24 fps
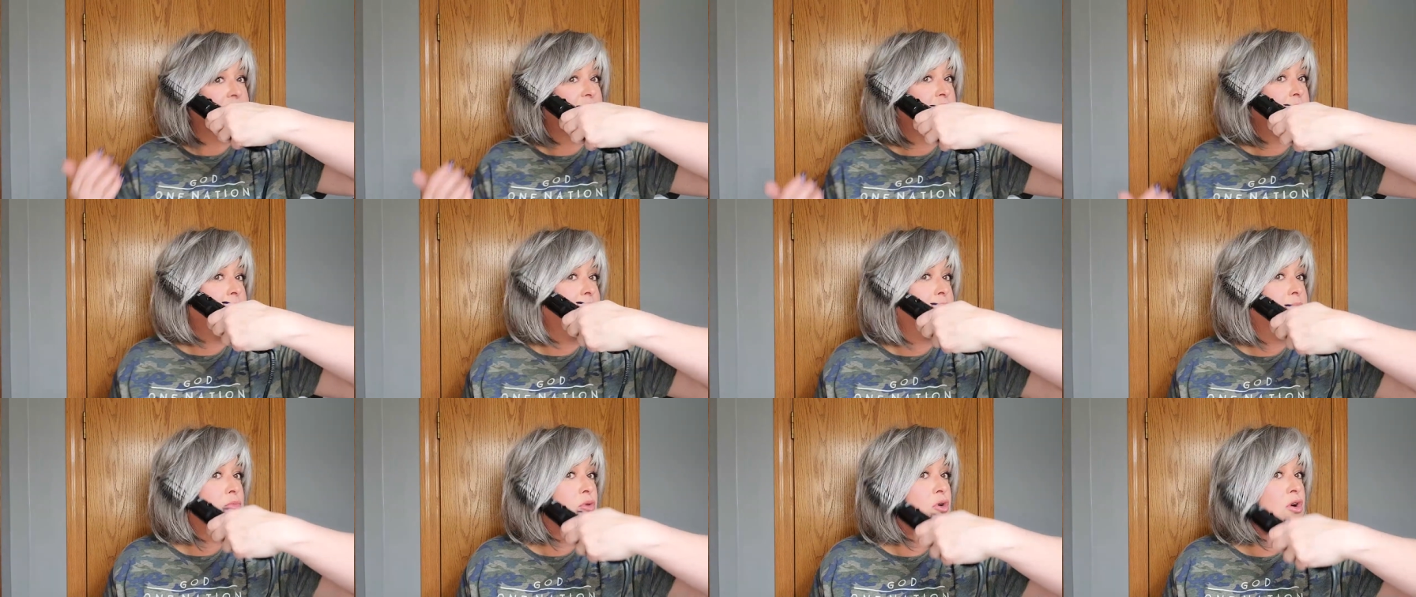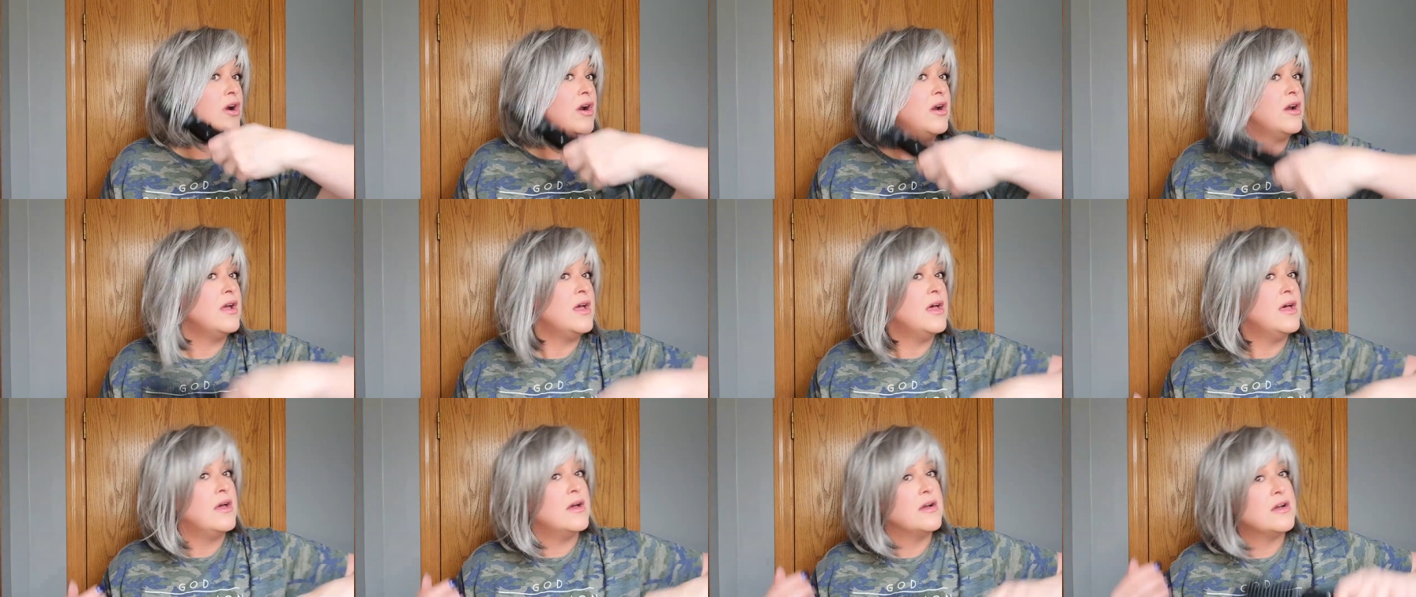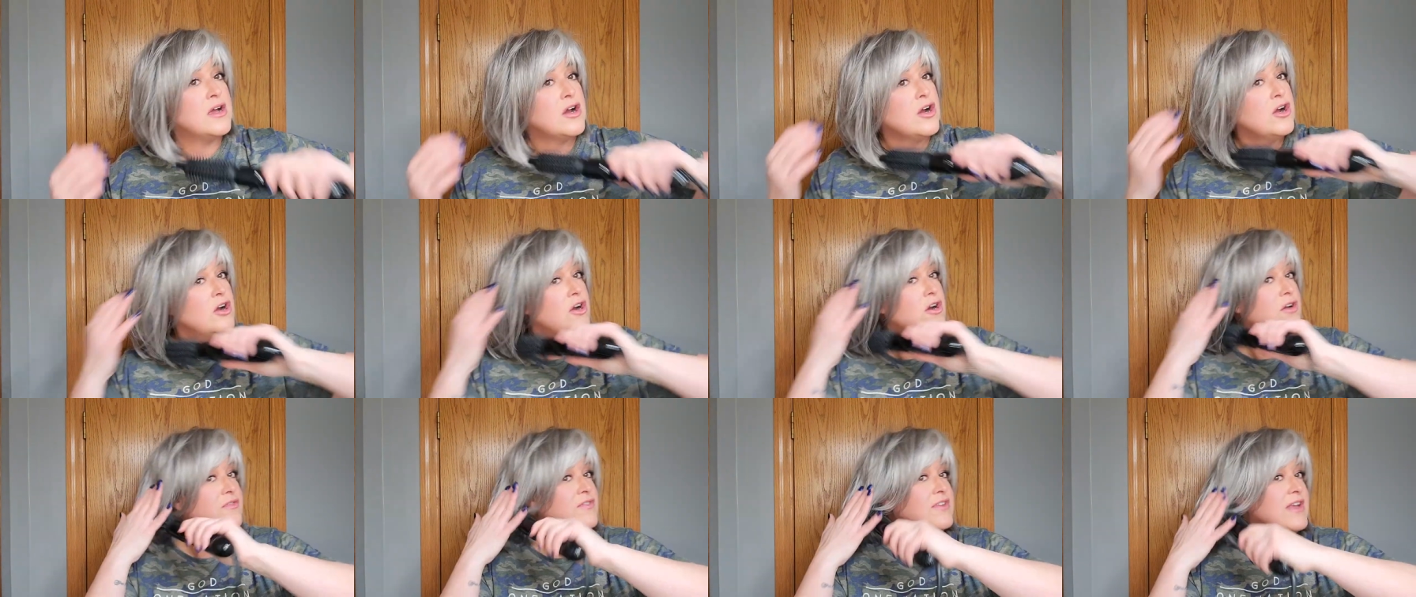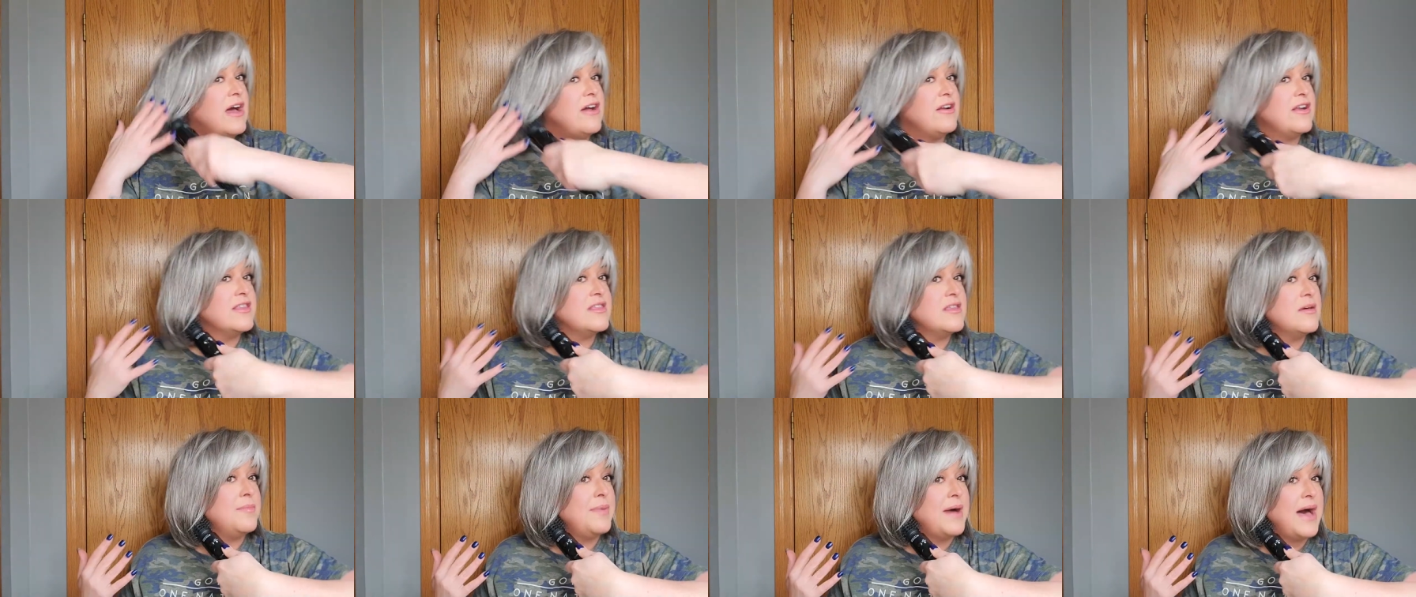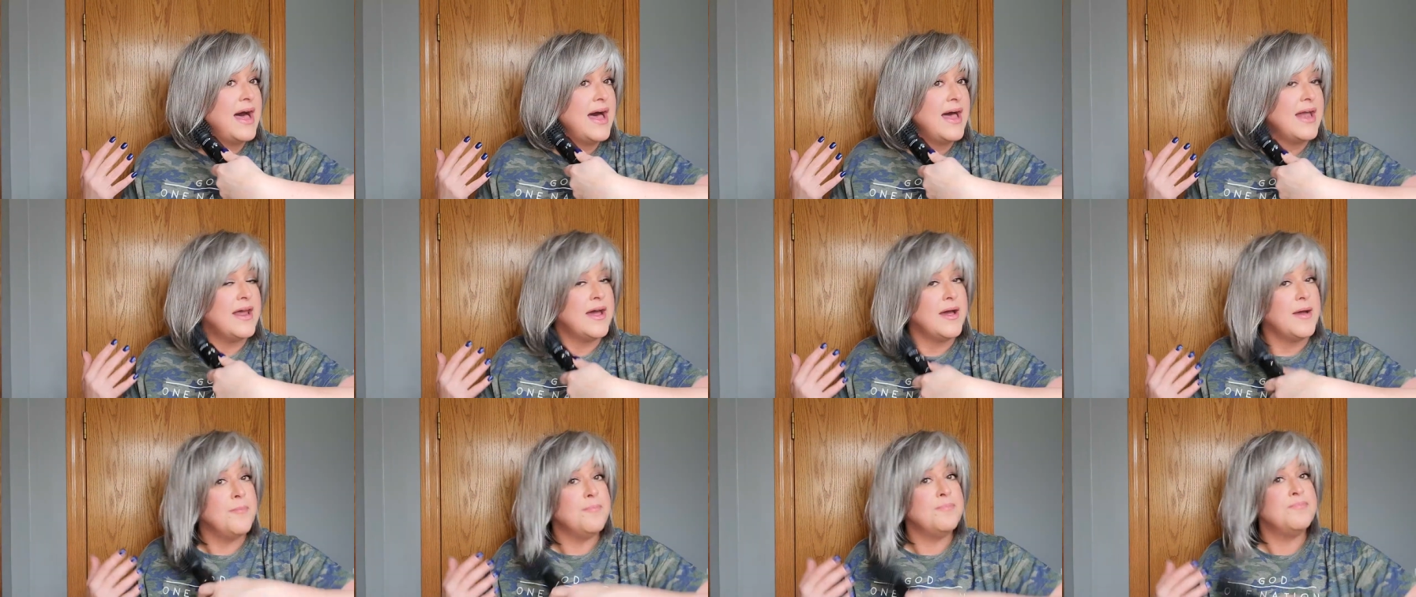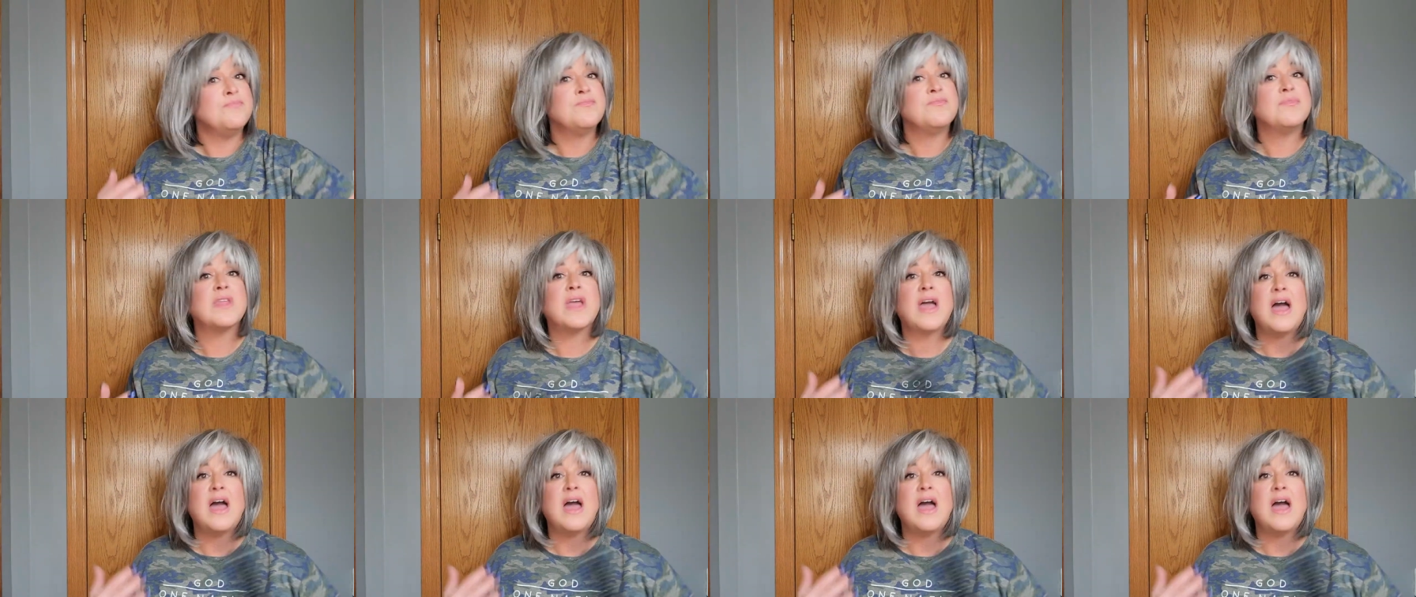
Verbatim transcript: a little bit more curve down at the bottom,